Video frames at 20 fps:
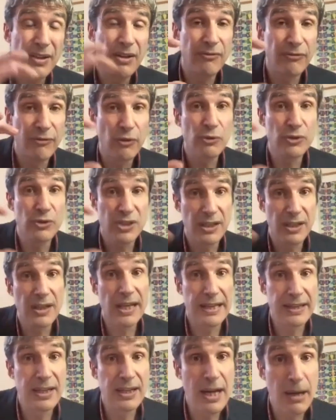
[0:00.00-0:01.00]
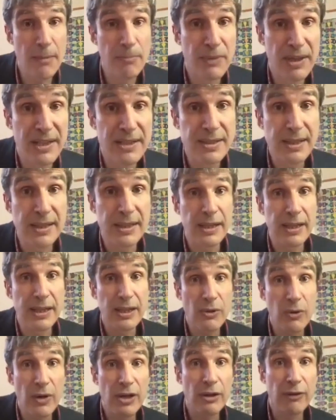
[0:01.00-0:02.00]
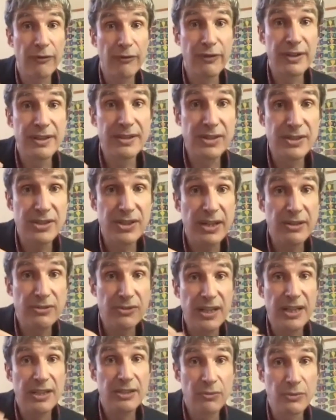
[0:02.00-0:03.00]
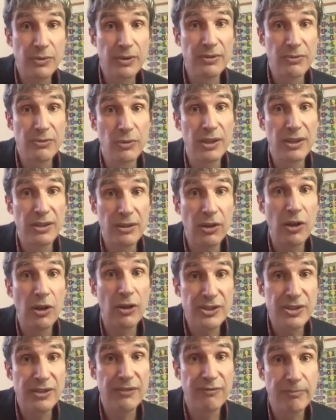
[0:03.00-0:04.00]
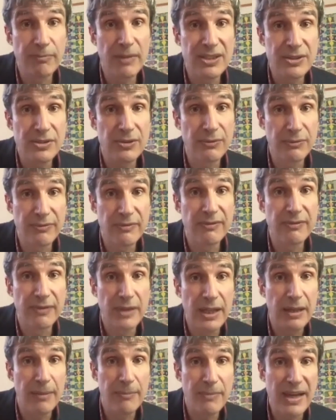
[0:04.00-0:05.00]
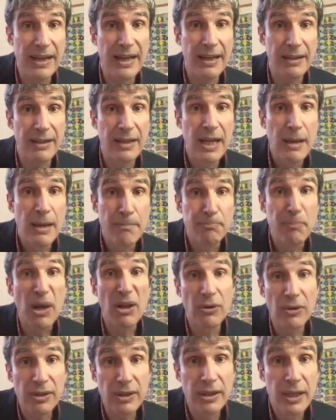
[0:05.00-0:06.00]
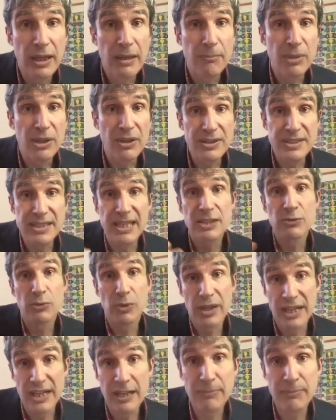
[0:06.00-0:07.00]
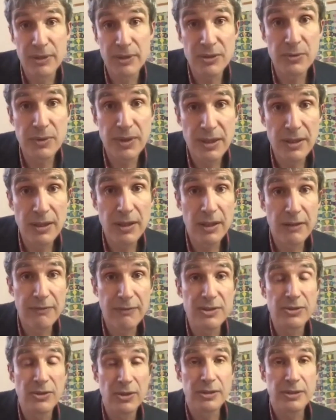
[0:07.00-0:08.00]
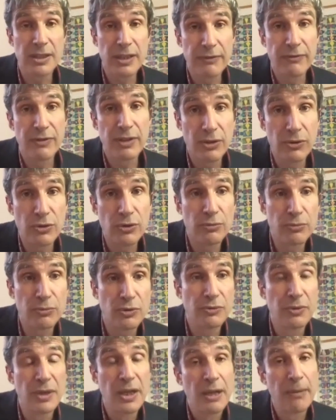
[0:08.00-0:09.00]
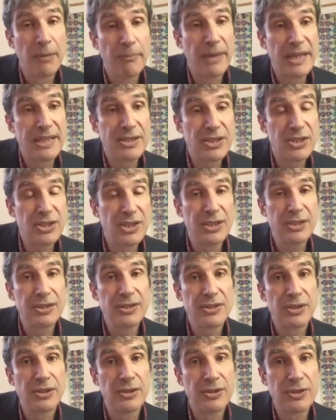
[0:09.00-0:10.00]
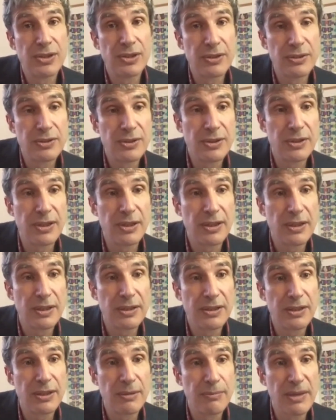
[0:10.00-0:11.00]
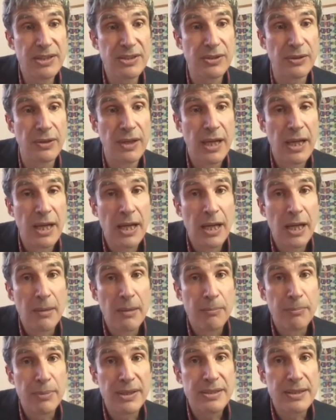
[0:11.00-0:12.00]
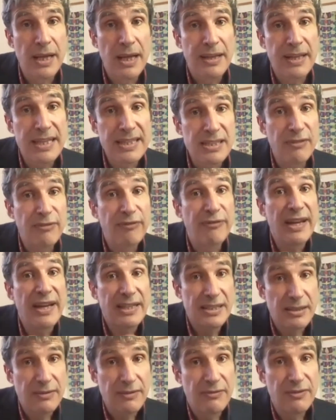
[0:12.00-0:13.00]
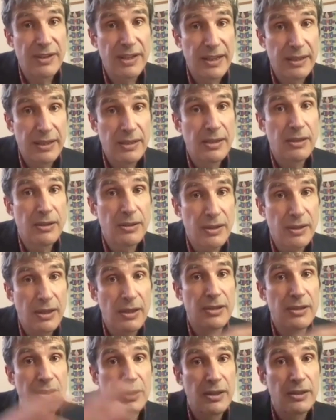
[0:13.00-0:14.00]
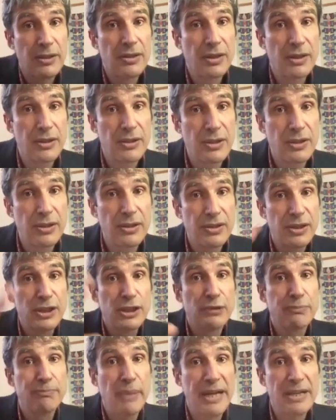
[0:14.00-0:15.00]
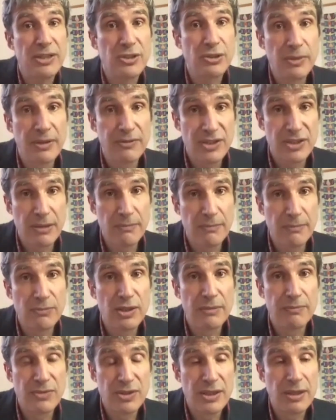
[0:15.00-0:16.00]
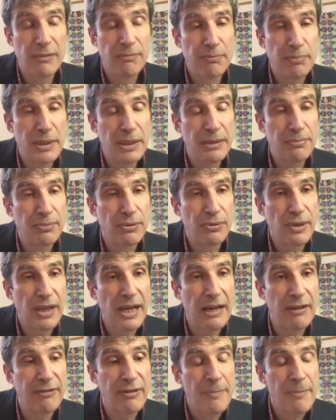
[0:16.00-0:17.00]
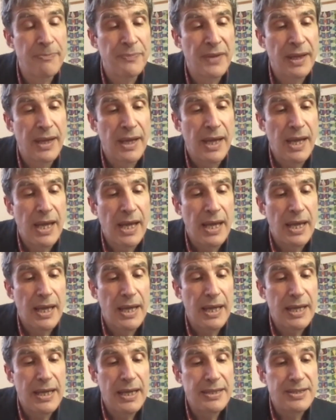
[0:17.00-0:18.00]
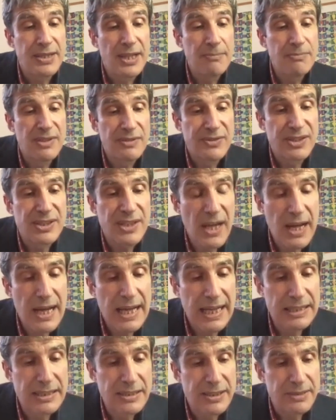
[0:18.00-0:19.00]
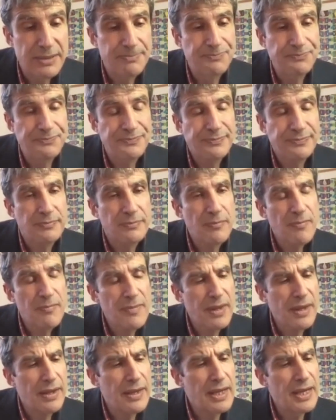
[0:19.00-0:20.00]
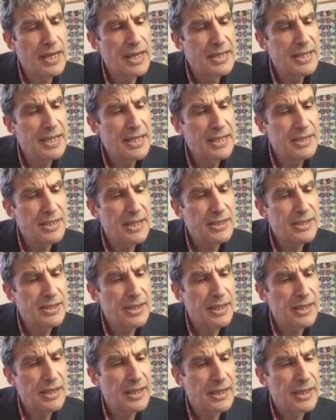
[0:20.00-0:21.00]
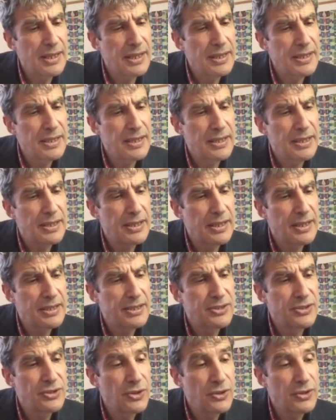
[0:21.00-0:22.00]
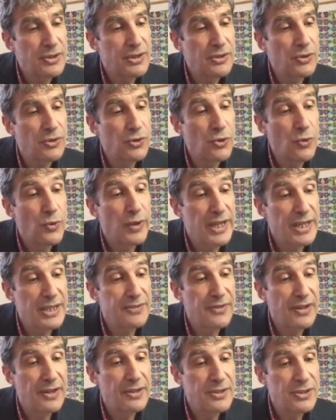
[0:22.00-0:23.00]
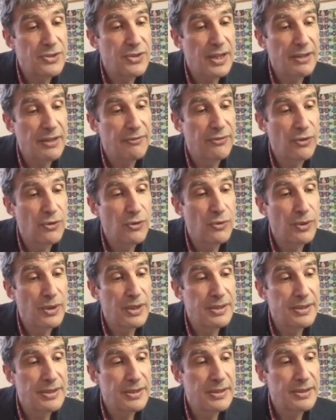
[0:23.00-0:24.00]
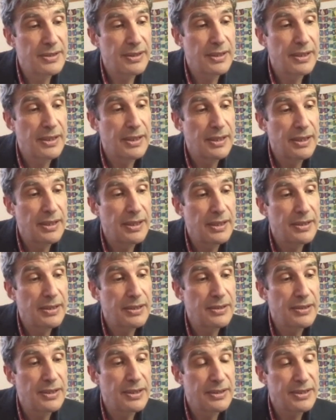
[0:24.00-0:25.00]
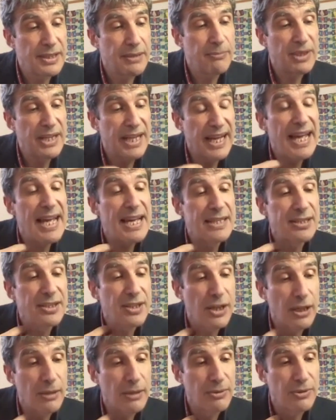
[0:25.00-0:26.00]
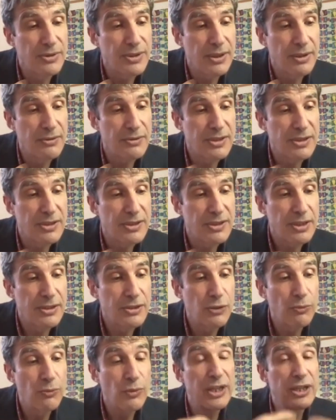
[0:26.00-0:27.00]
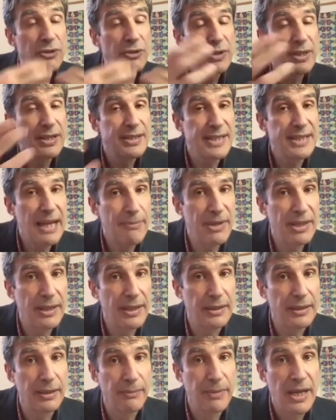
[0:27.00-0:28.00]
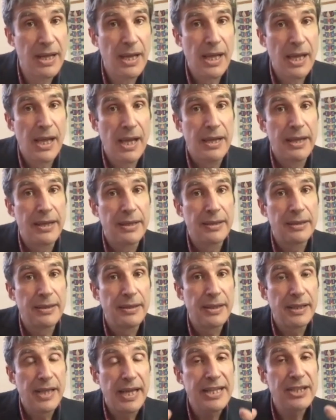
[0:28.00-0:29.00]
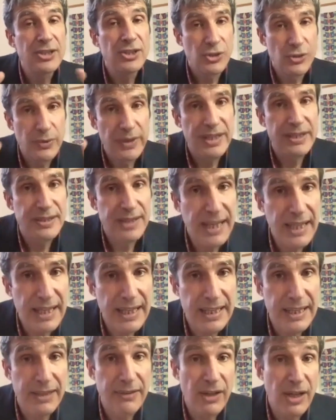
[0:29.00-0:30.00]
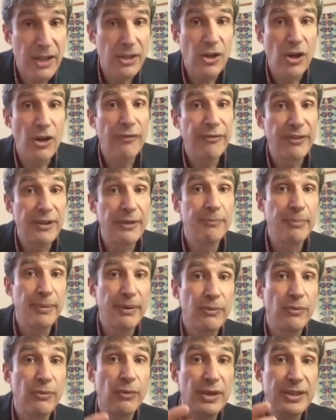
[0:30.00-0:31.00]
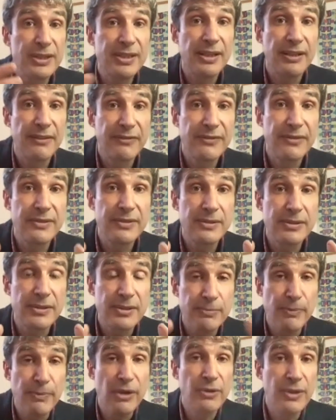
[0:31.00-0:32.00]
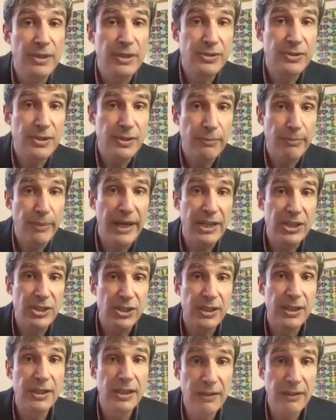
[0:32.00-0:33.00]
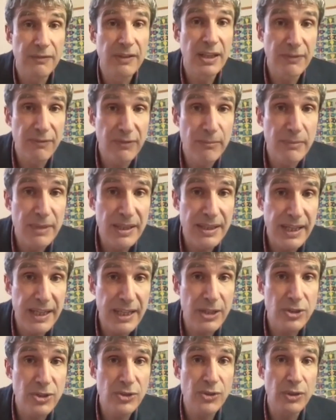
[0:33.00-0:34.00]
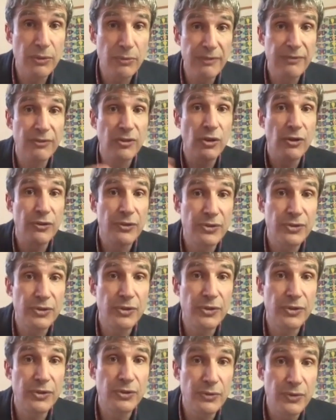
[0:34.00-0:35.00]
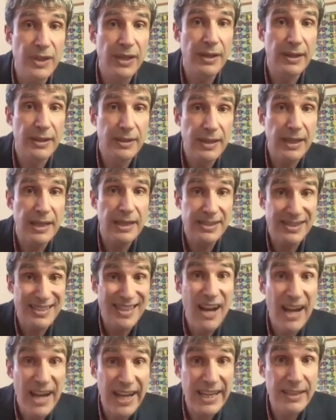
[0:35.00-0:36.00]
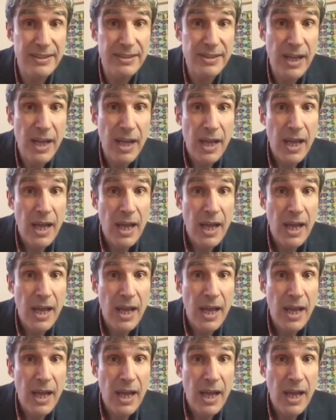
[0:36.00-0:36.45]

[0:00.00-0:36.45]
unfortunately, like the numbness, it, it, quite often is associated with, with loss of muscle um, uh, bulk because that's what happens when a nerve is not delivering normal messages to, to, to the, to the muscle. But that's effectively the, the, the, the spectrum of symptoms that people have. In terms of signs, it, it, it it, it's not always very straightforward uh, that somebody has carpal tunnel syndrome when you're examining them. The history is key, and, and often, but once I've spoken to the patient and they've given me the history and we've gone through their, their signs,